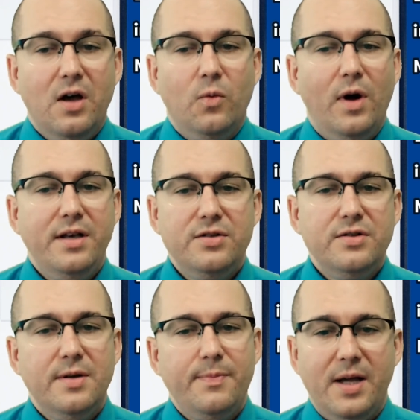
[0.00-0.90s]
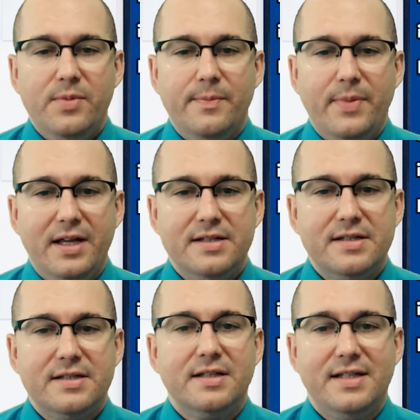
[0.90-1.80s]
When you do the
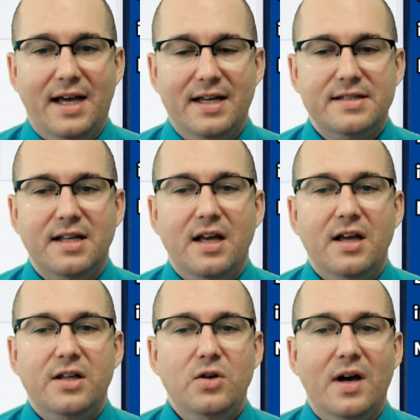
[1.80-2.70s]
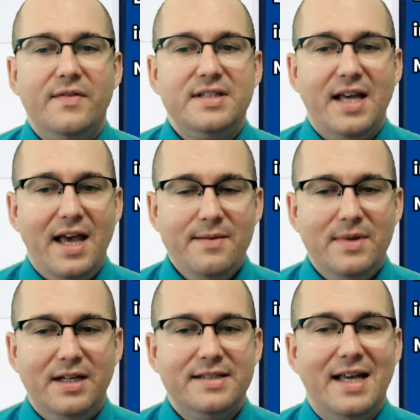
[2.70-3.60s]
paper-based test, you have 10
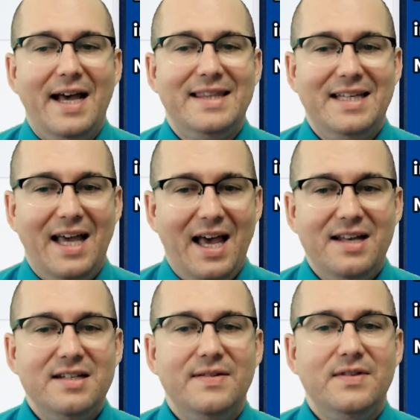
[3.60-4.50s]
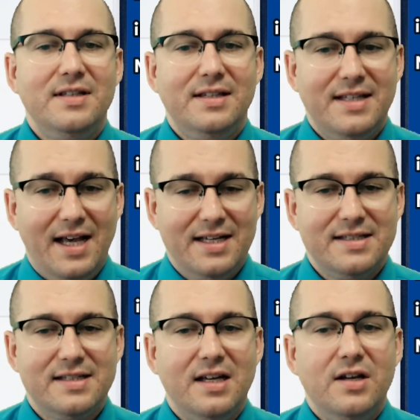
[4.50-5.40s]
minutes at the end of the
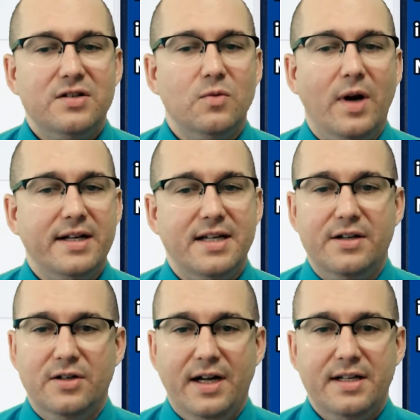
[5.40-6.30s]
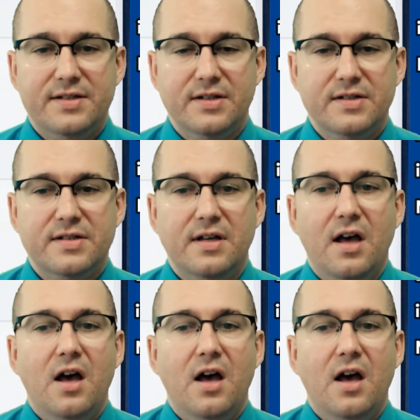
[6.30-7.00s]
test to write down your answers.